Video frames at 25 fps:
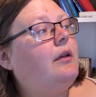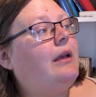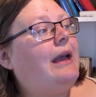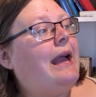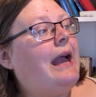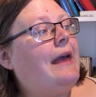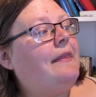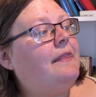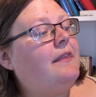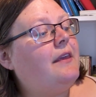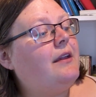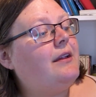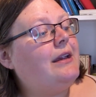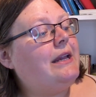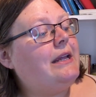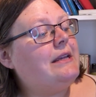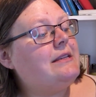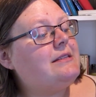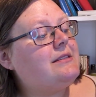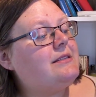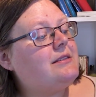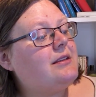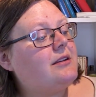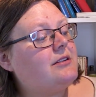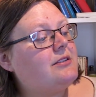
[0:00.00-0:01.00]
And there
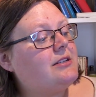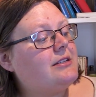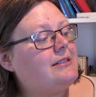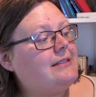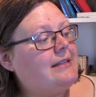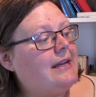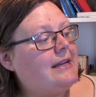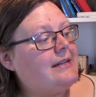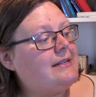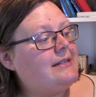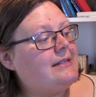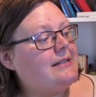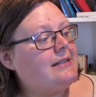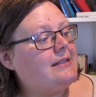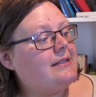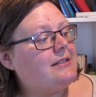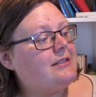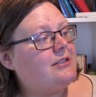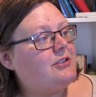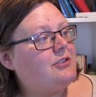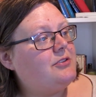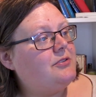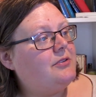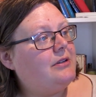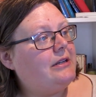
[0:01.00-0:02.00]
is such a
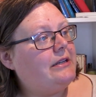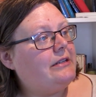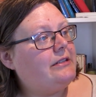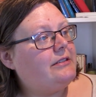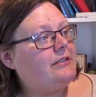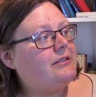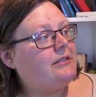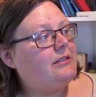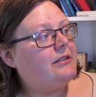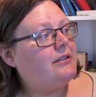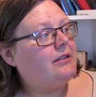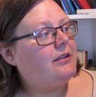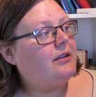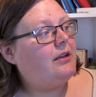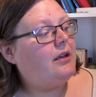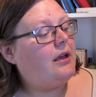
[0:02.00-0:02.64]
tenderness to it,